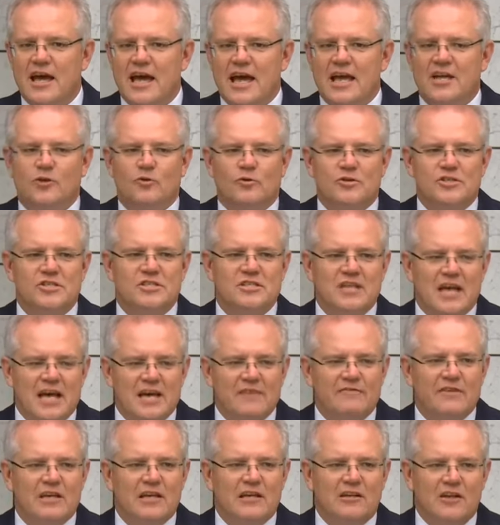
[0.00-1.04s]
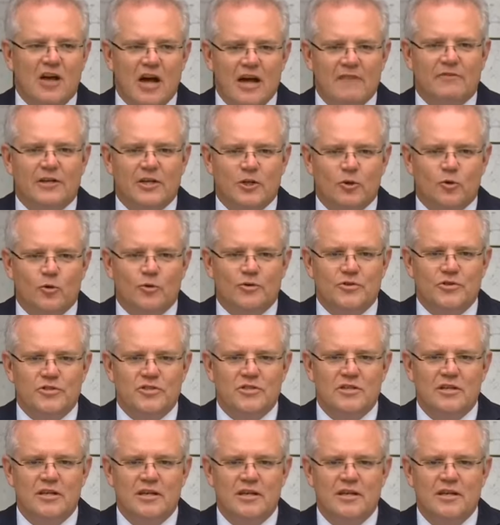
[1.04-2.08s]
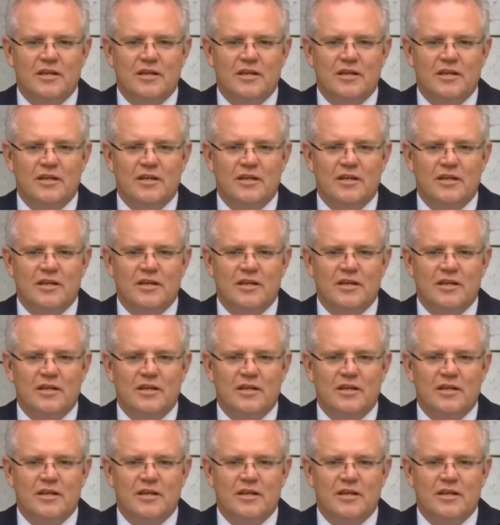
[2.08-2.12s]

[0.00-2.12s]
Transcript: and you're saving livelihoods.